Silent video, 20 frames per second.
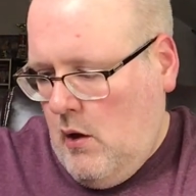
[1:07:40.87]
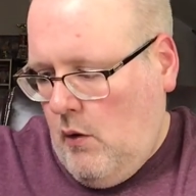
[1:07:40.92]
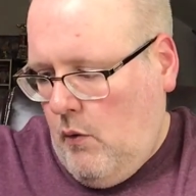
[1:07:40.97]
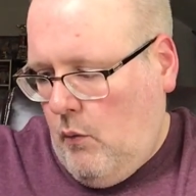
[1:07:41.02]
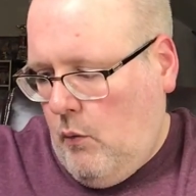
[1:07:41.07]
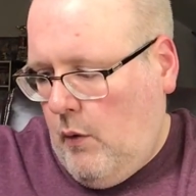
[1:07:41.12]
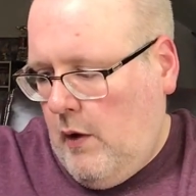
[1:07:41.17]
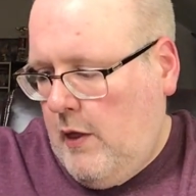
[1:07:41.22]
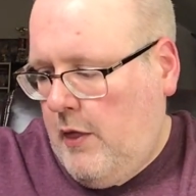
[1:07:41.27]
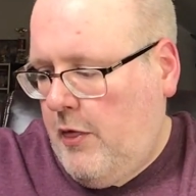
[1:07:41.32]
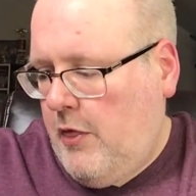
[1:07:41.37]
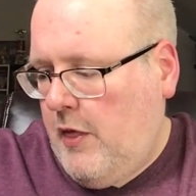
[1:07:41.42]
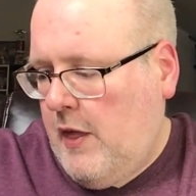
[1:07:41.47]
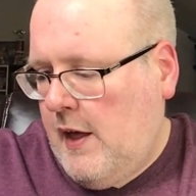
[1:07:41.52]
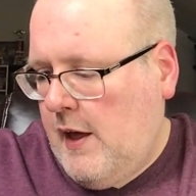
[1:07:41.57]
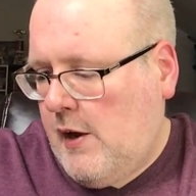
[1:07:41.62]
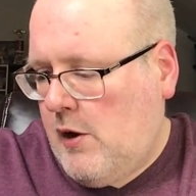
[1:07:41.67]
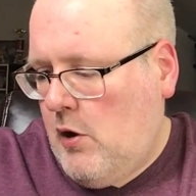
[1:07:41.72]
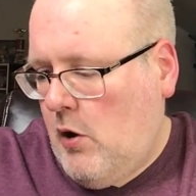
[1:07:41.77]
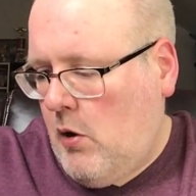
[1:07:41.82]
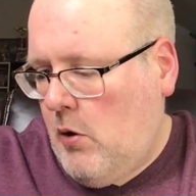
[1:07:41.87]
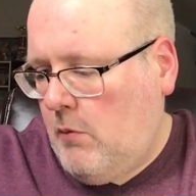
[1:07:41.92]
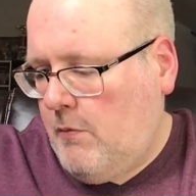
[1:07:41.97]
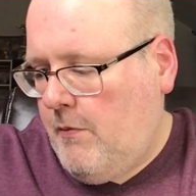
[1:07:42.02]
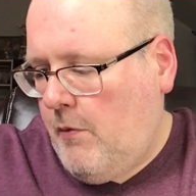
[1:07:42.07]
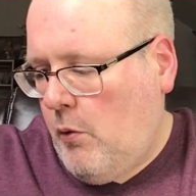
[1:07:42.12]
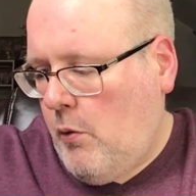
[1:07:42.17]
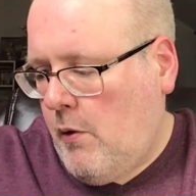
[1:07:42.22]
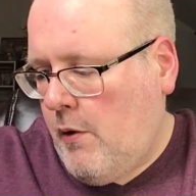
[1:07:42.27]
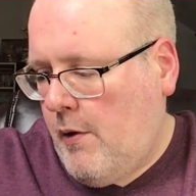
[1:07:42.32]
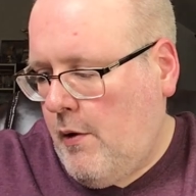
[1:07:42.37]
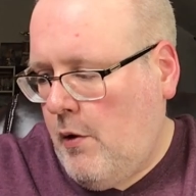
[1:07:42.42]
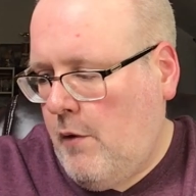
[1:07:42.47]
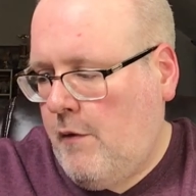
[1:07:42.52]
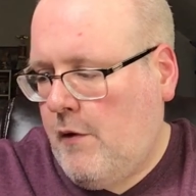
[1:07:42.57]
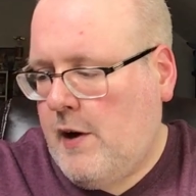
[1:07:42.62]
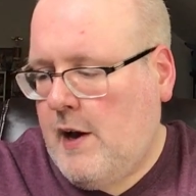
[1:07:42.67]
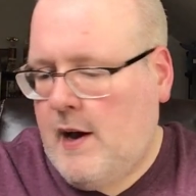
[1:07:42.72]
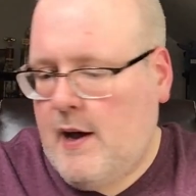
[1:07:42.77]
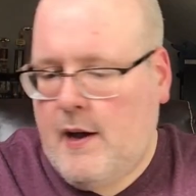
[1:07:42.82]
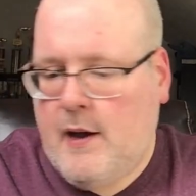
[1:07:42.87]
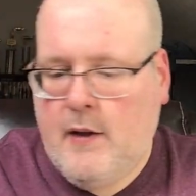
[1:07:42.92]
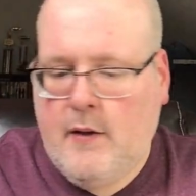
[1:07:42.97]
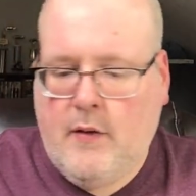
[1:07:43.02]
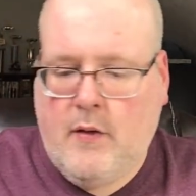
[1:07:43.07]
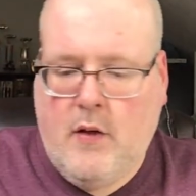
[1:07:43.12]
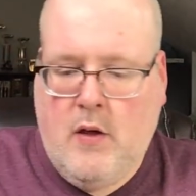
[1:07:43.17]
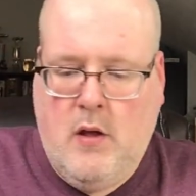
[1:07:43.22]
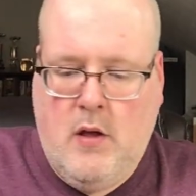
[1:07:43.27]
with the called for overdyes.